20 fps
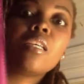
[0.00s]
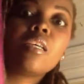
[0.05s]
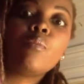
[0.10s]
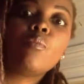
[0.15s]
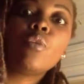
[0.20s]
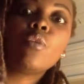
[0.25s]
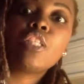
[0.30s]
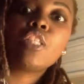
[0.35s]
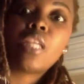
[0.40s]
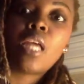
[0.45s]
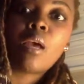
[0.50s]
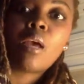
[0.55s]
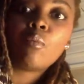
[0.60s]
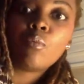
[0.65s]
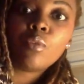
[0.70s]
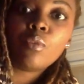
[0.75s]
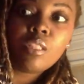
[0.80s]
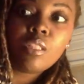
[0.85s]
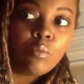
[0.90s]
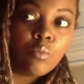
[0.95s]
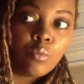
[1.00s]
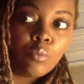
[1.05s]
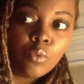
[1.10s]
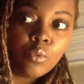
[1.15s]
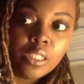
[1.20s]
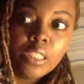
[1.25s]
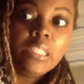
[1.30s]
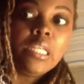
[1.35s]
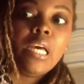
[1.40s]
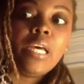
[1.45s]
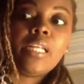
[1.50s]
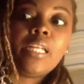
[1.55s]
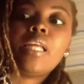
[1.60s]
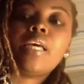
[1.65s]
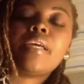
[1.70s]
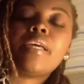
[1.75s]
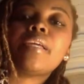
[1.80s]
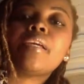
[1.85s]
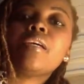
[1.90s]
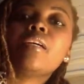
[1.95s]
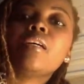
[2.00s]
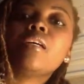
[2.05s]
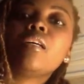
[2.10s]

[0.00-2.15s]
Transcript: which I really would not like.